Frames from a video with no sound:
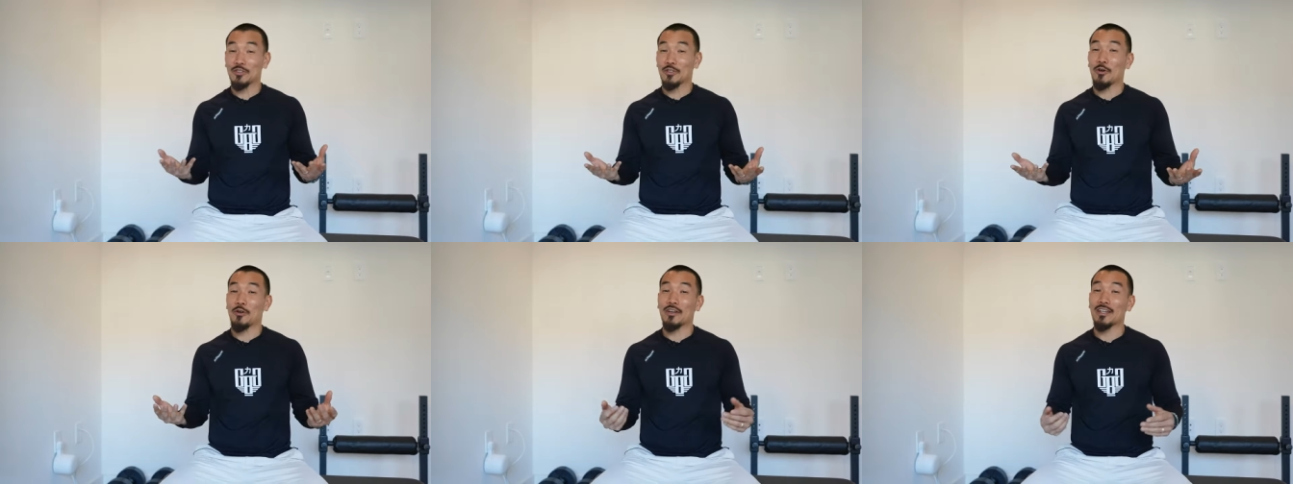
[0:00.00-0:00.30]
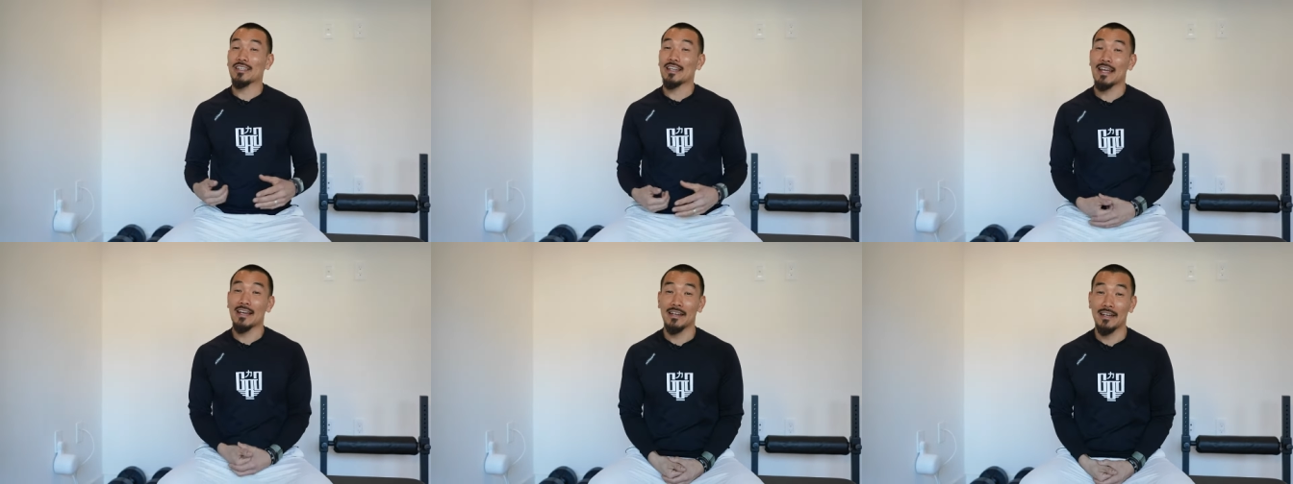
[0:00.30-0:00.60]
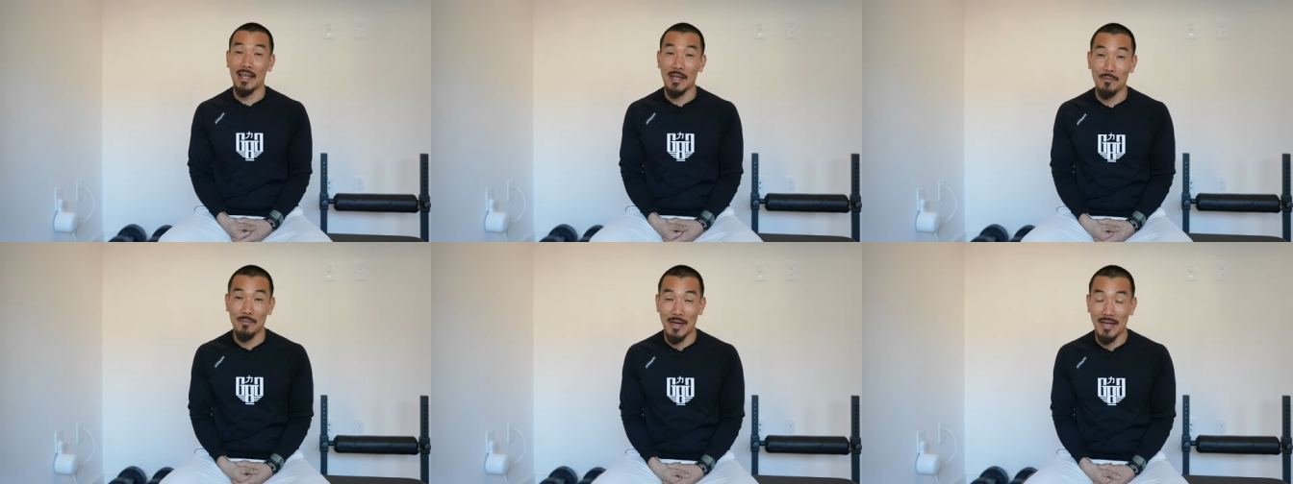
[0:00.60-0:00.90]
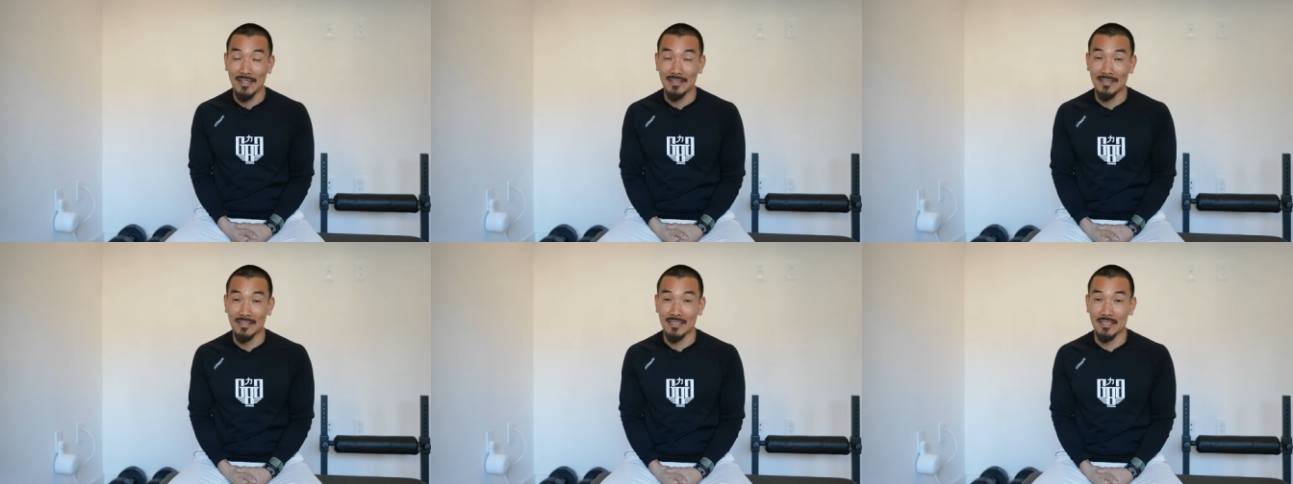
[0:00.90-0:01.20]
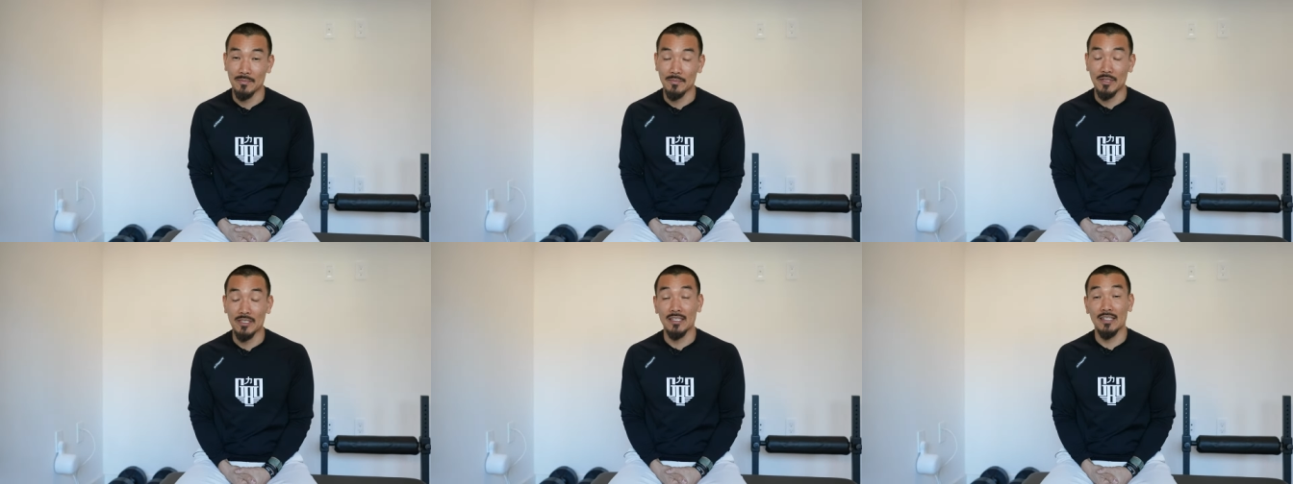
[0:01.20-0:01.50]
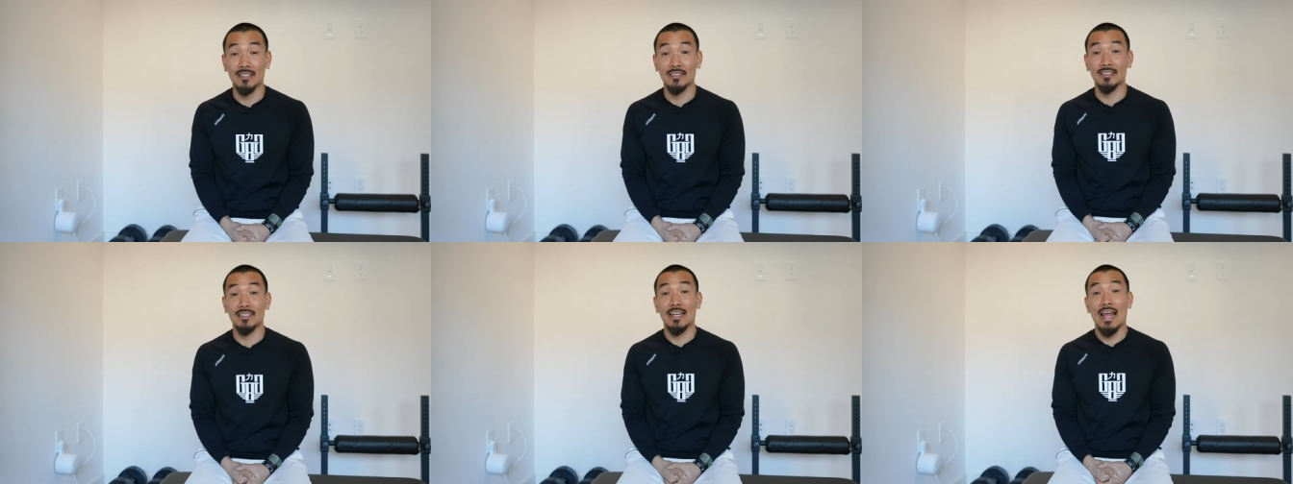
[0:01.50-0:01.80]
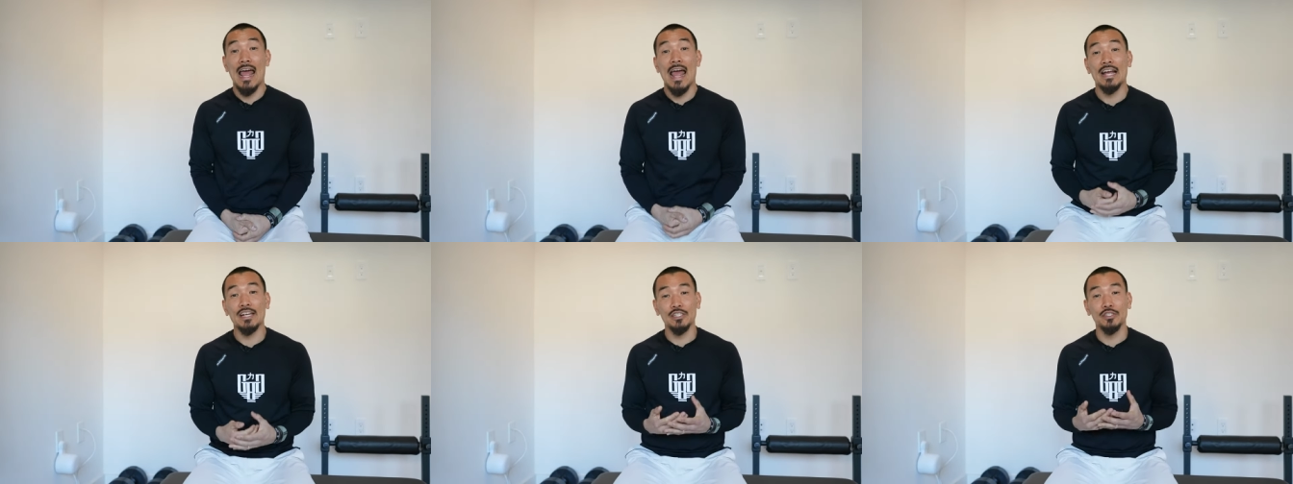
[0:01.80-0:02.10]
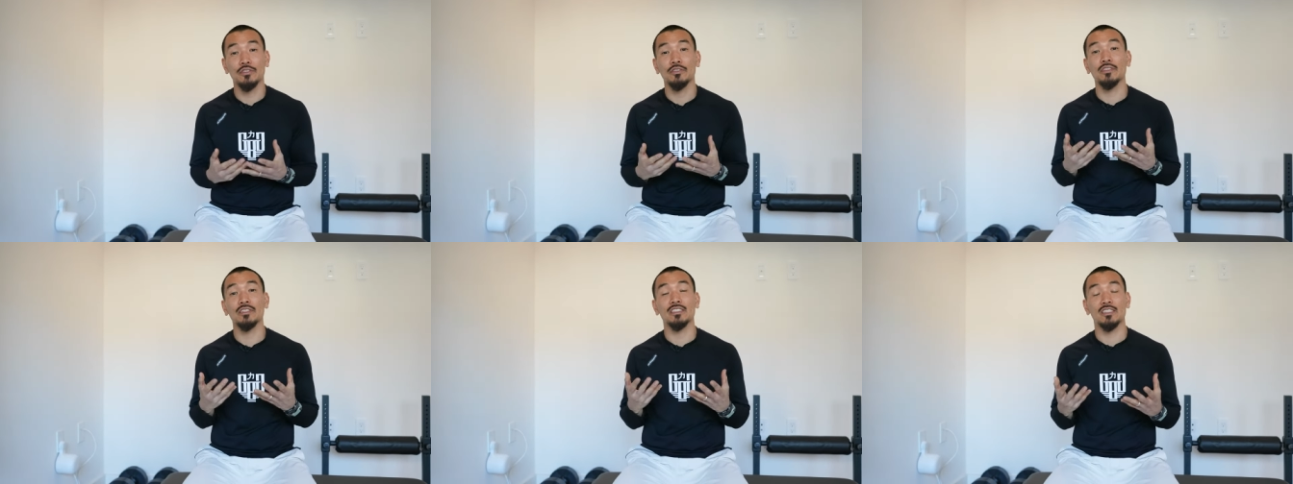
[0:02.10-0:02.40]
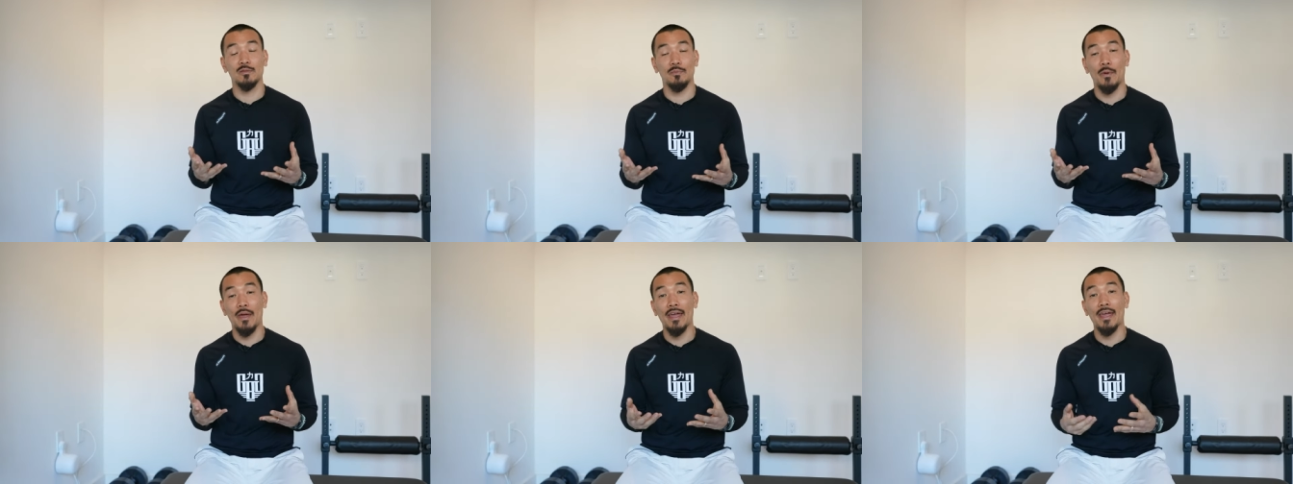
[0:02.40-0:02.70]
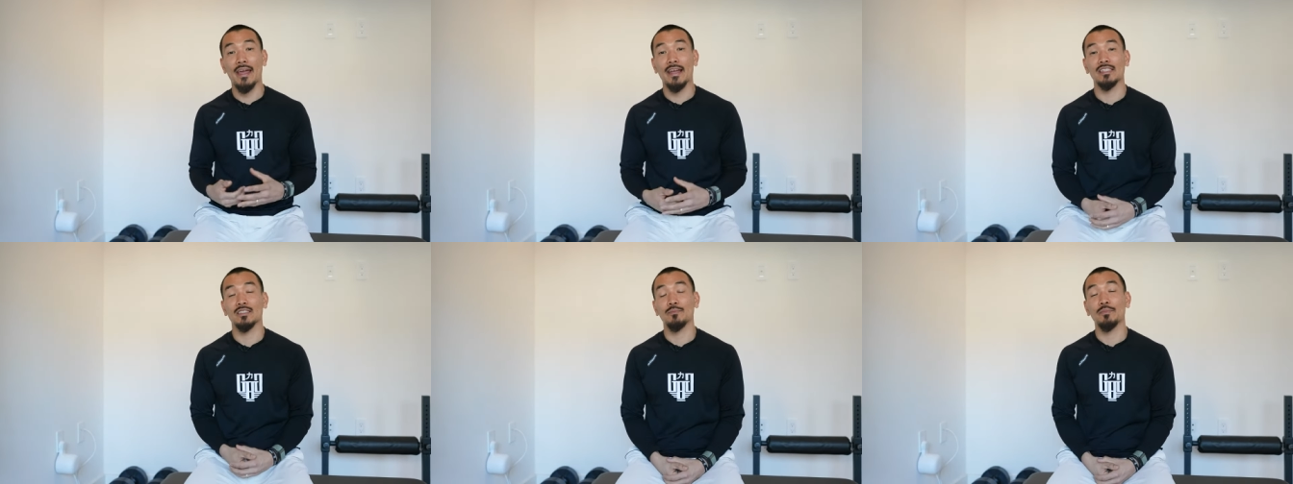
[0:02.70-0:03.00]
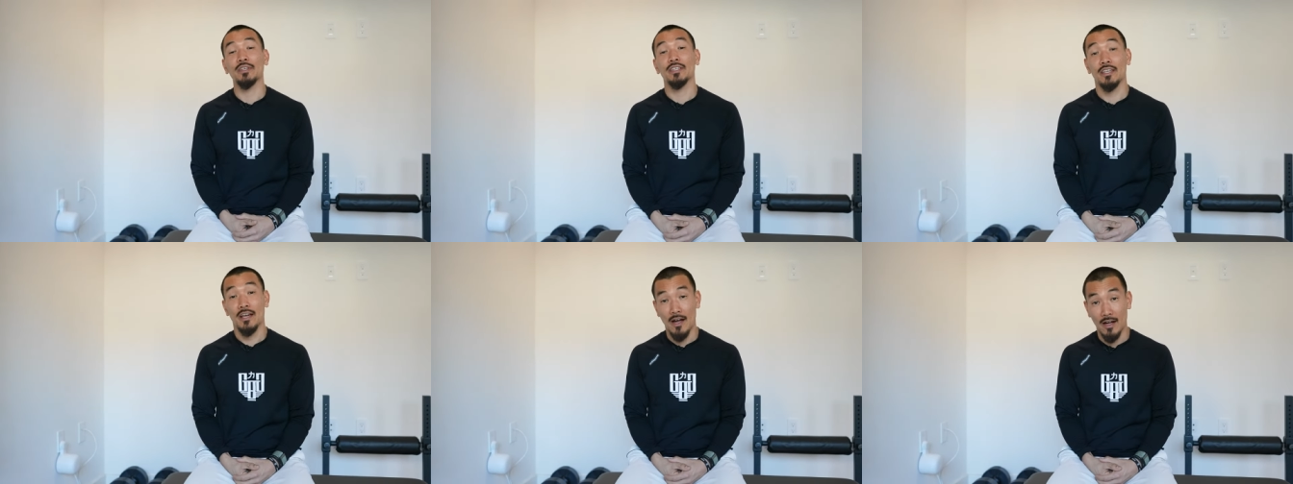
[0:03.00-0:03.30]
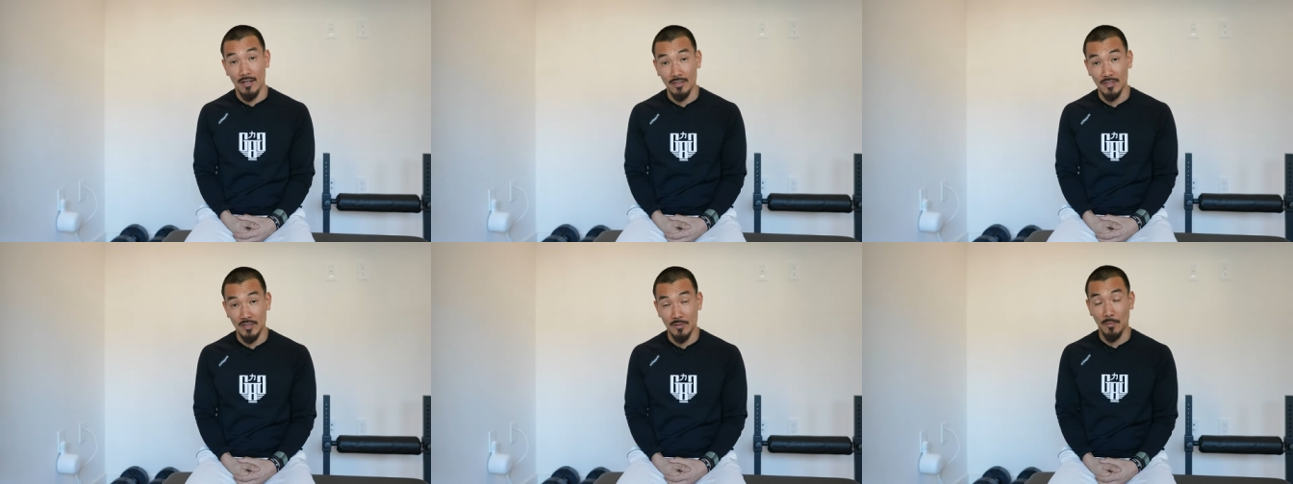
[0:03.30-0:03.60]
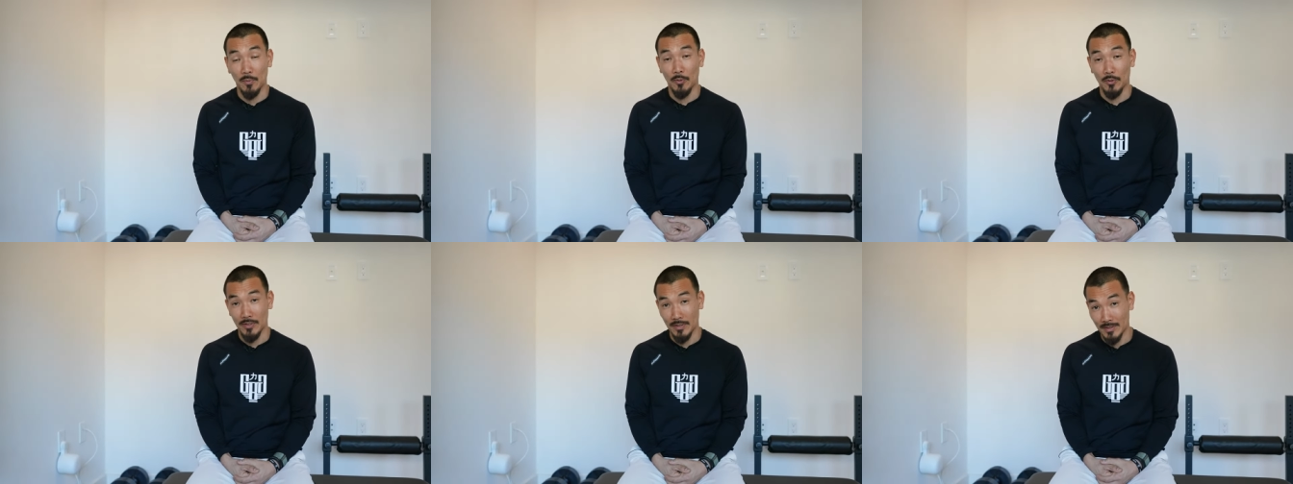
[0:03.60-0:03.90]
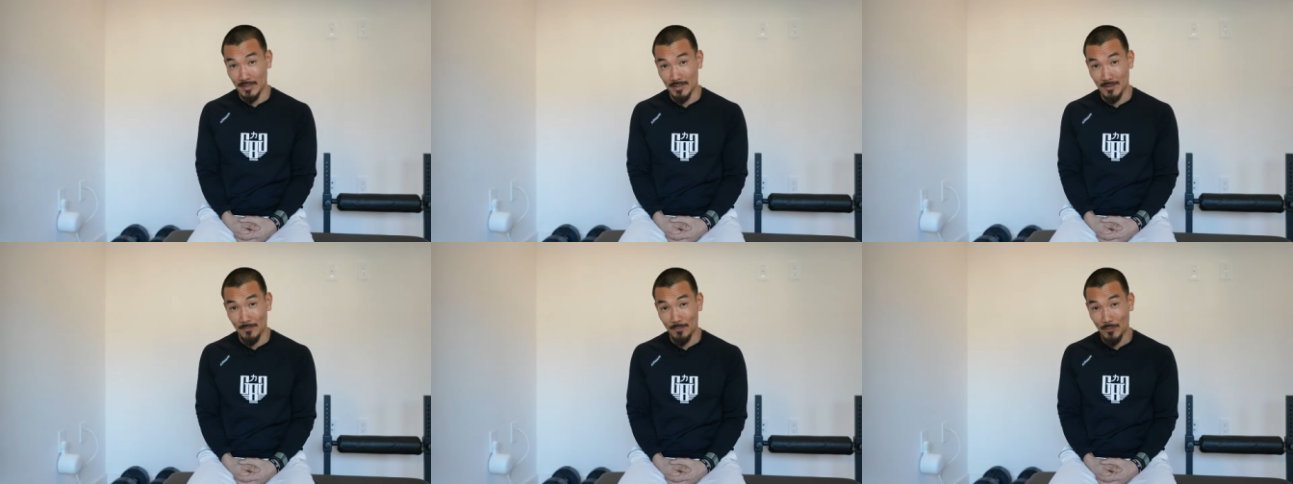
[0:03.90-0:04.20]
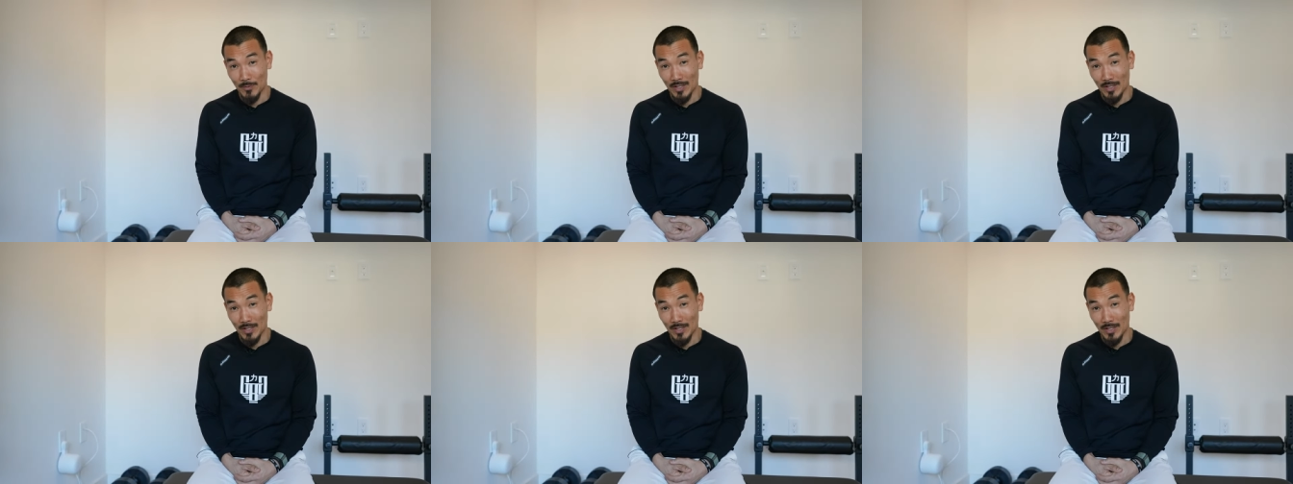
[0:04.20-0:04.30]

it on a day-to-day basis because it actually spans beyond sports.